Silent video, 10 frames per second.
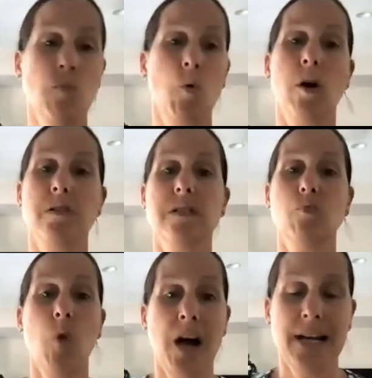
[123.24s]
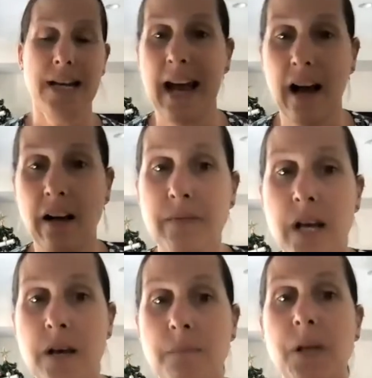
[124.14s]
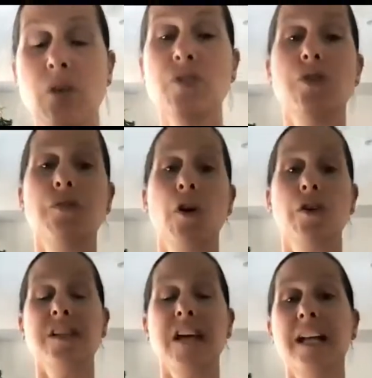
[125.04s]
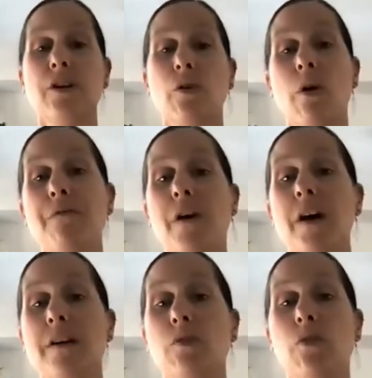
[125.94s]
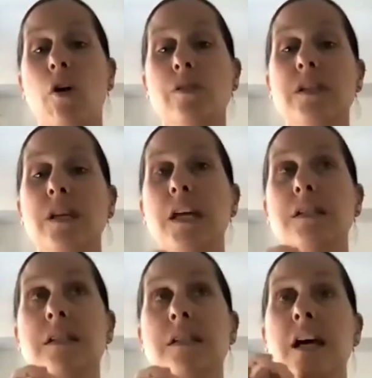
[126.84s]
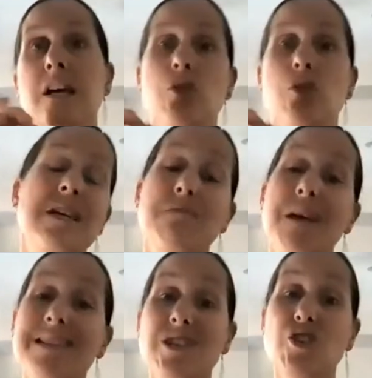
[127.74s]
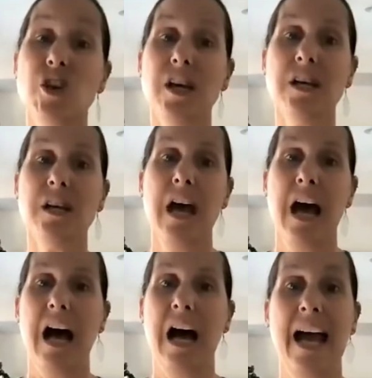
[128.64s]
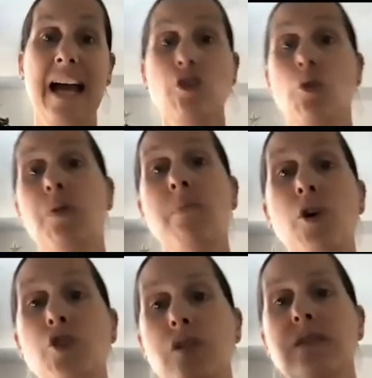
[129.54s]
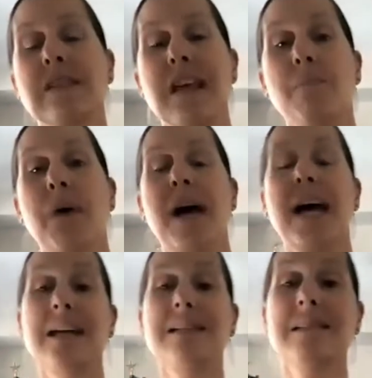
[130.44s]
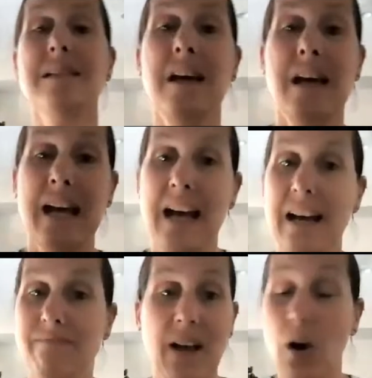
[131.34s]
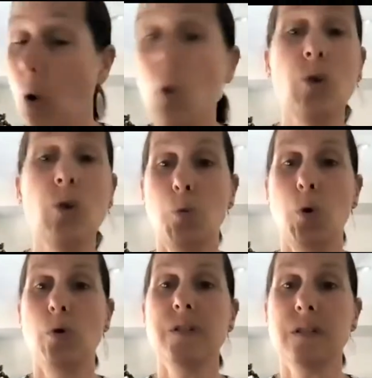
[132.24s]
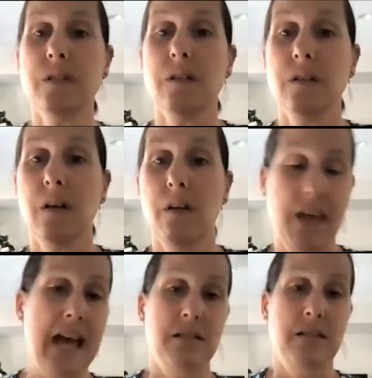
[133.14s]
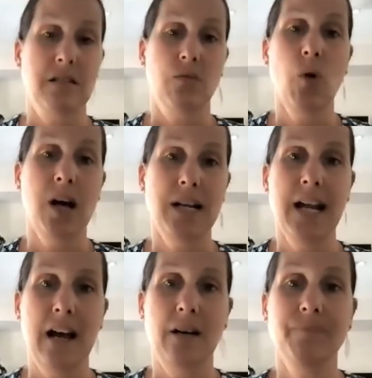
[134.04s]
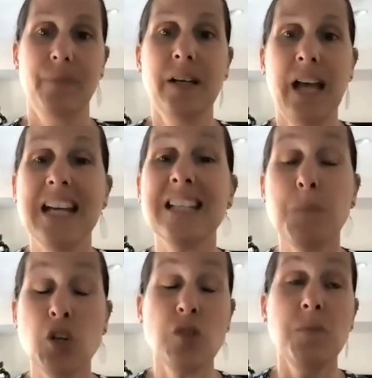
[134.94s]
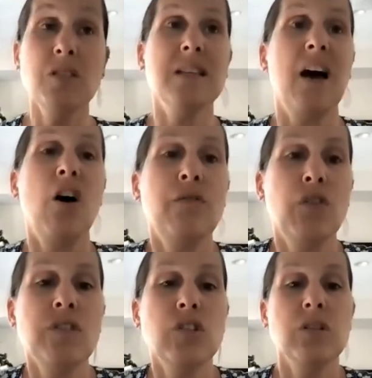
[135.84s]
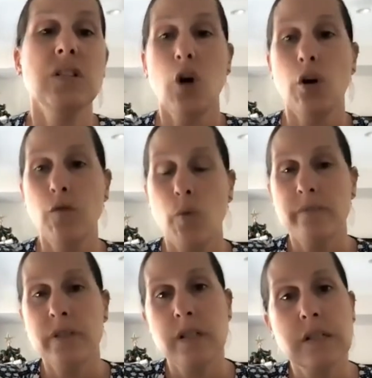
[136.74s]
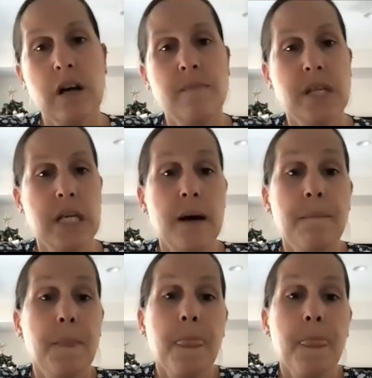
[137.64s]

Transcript: and wants right now? Because you've got to tailor your offer, your content, your key messaging, uh, and your promotions, campaigns, all towards that right now, okay? Especially because they are very stressed and overwhelmed at this time of the year.